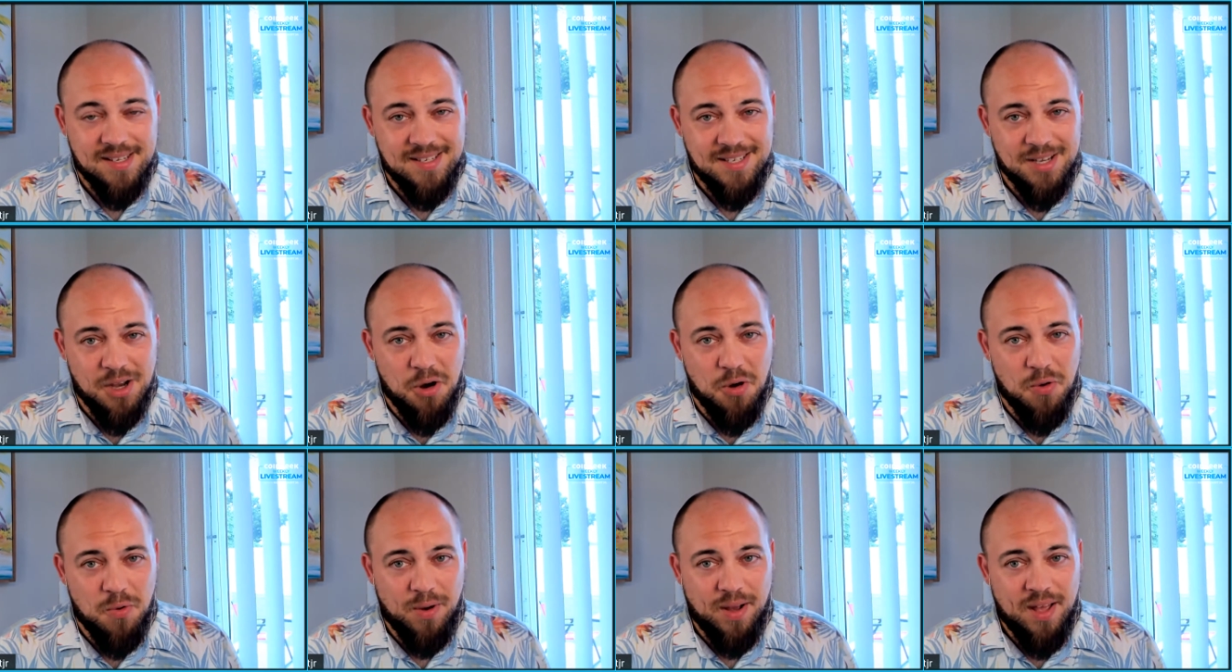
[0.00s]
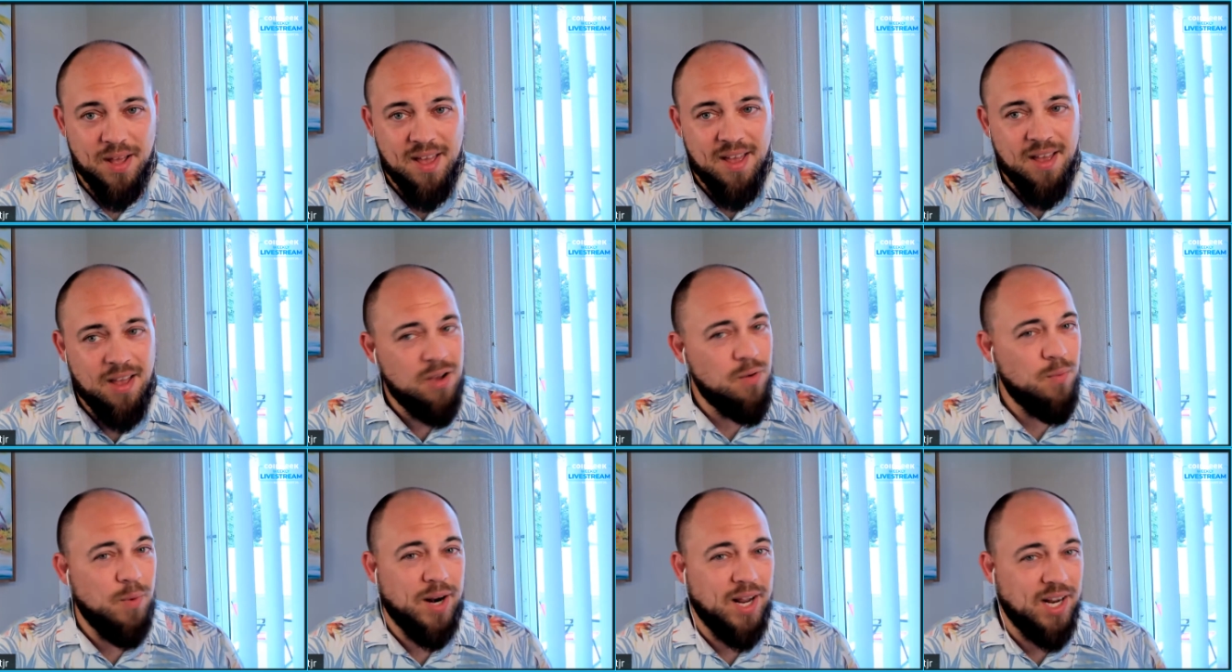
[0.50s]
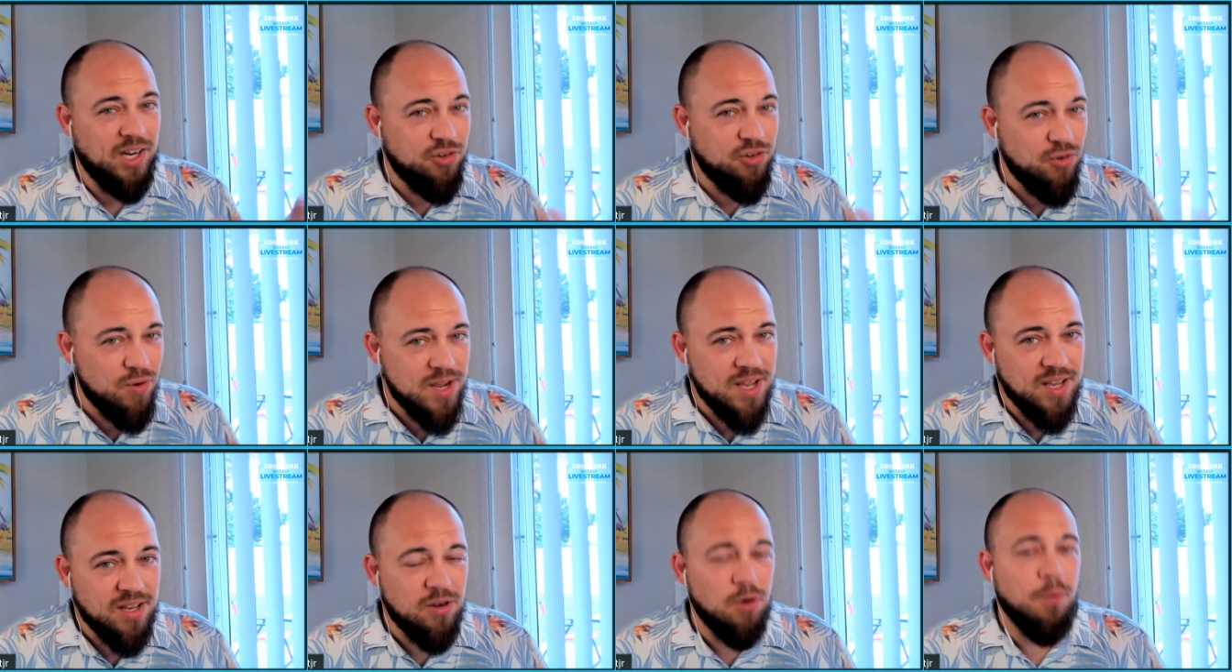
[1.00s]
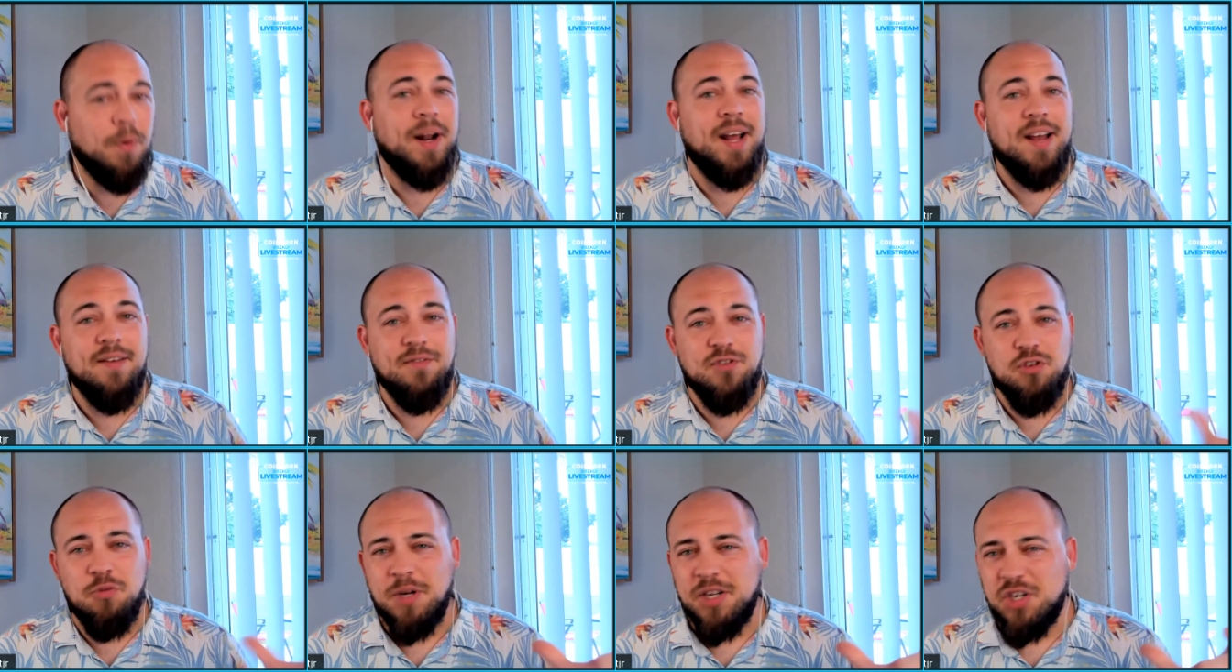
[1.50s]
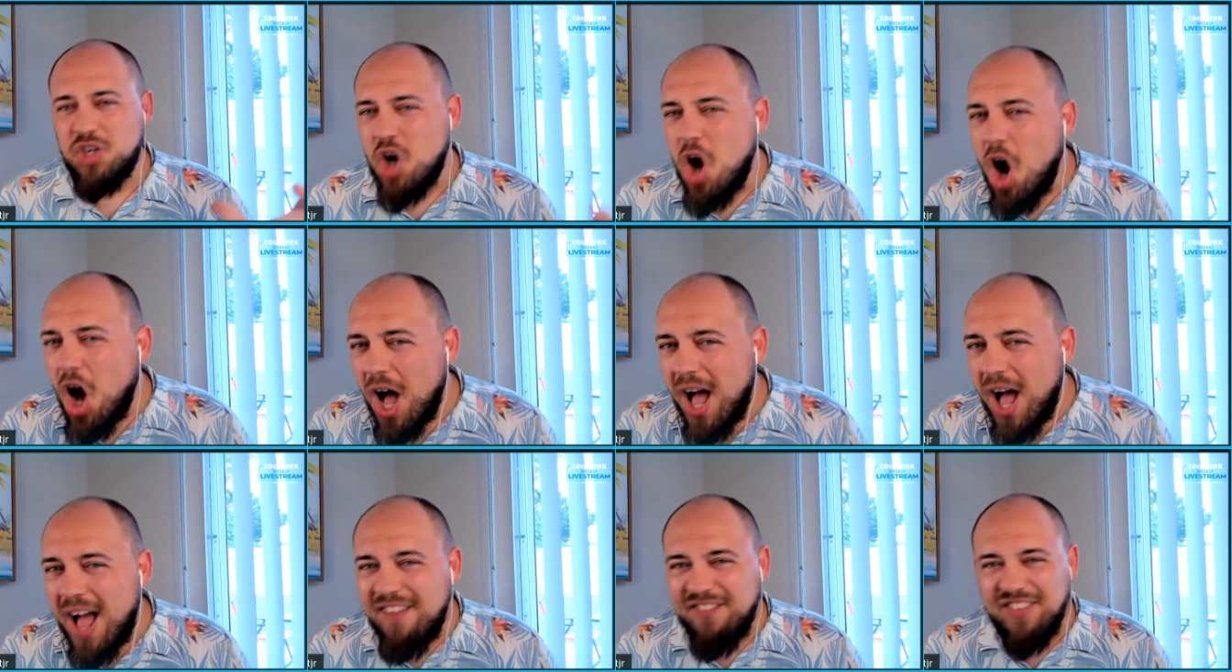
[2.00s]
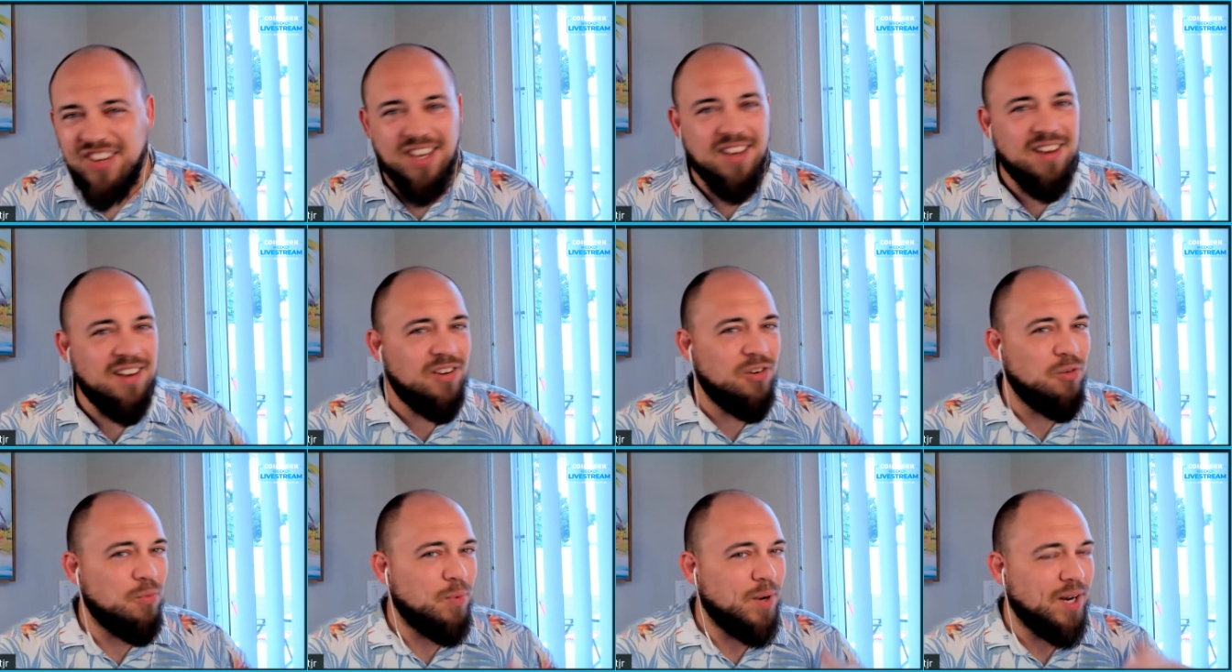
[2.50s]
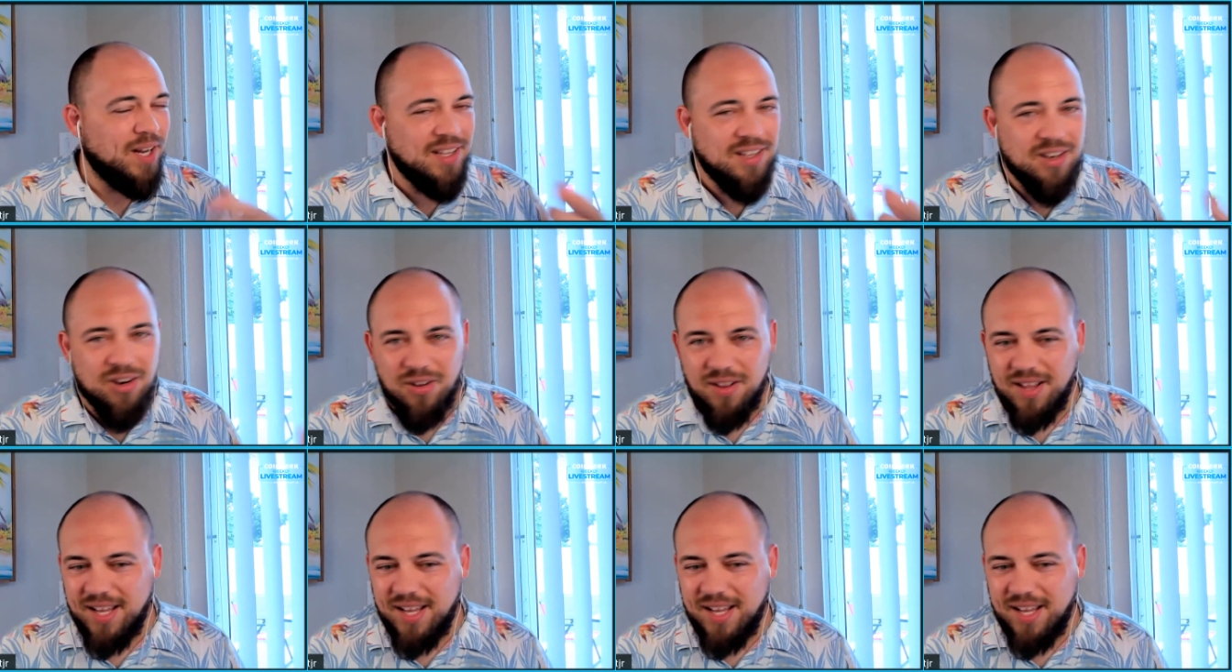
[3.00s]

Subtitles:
So when I drink or when I have too much coffee or when,